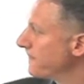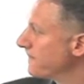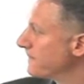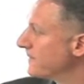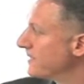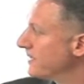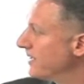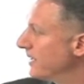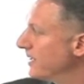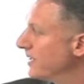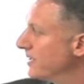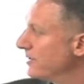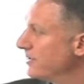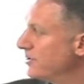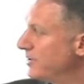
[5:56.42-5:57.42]

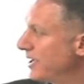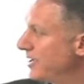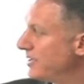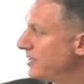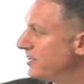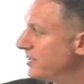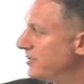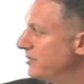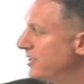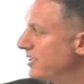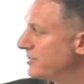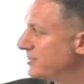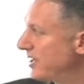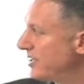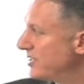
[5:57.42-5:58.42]
The unique
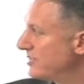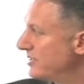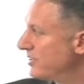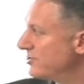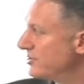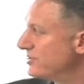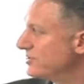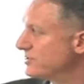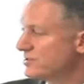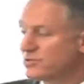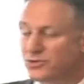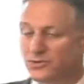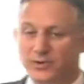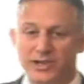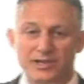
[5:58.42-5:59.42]
site conditions and
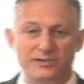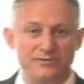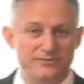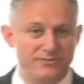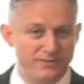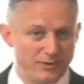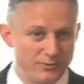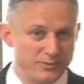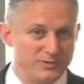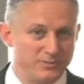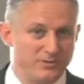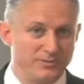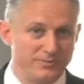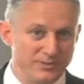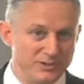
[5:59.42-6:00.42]
terrain has always
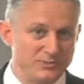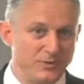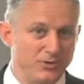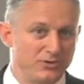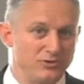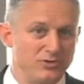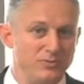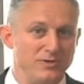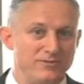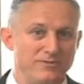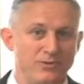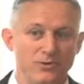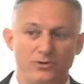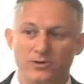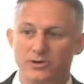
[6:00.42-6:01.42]
been spoken to
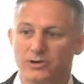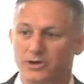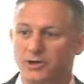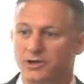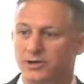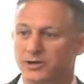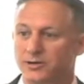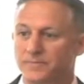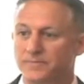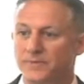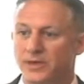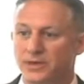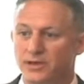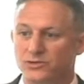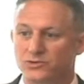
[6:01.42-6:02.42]
before.
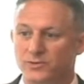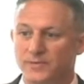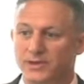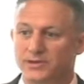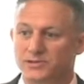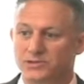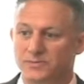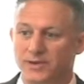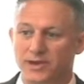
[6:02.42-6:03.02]
A tremendous amount of